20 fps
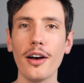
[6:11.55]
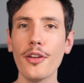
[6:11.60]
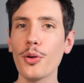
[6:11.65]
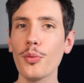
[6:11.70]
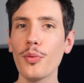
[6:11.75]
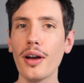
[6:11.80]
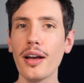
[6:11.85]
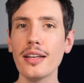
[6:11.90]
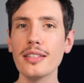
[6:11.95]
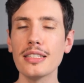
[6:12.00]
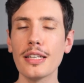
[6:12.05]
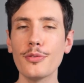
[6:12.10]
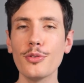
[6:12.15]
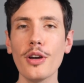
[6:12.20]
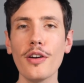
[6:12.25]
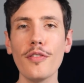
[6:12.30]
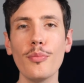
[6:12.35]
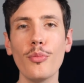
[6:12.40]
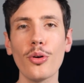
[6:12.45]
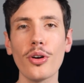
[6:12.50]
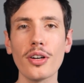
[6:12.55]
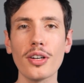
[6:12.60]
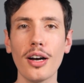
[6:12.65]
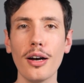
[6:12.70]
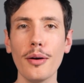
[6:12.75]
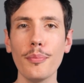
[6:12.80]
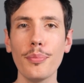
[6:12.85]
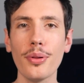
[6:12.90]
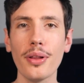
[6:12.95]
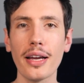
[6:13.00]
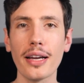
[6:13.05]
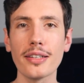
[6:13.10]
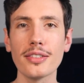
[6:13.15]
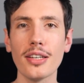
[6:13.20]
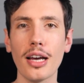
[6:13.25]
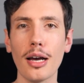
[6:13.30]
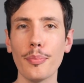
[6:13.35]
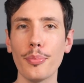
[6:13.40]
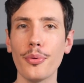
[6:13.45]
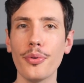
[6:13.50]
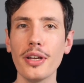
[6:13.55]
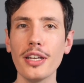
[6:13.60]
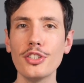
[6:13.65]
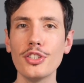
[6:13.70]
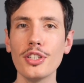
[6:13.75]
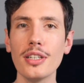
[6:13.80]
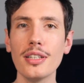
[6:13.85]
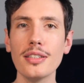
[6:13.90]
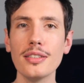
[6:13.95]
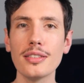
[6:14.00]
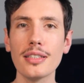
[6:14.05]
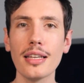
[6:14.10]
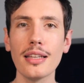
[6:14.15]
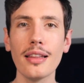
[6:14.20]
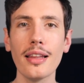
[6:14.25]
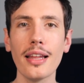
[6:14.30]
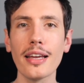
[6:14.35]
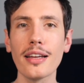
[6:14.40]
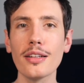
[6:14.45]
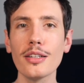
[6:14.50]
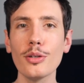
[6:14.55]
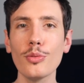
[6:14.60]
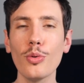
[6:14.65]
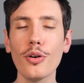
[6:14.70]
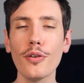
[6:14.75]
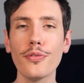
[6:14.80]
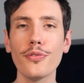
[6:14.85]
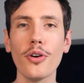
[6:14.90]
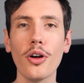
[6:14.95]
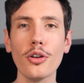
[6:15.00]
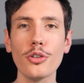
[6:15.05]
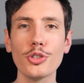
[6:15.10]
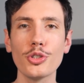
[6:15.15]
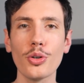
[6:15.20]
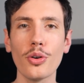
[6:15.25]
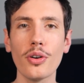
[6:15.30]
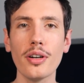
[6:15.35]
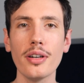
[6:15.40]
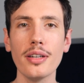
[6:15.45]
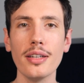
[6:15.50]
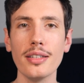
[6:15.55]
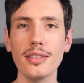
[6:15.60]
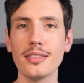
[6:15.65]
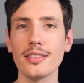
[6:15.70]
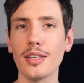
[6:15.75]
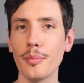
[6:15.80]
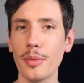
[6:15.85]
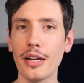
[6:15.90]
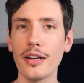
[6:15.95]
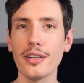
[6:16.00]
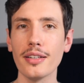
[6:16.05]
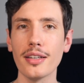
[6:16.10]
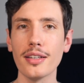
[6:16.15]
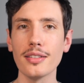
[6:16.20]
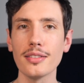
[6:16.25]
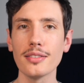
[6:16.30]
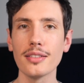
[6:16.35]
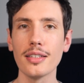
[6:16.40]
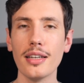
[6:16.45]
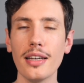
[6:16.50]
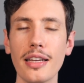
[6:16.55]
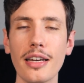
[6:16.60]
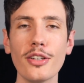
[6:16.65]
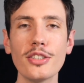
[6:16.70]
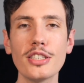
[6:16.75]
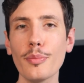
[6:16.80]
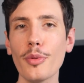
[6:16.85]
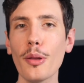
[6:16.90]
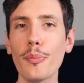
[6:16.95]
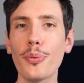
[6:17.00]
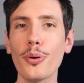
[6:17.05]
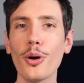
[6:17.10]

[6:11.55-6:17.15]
Otherwise, if you have more complex operations, it likely will fall short in some areas. Now, some of the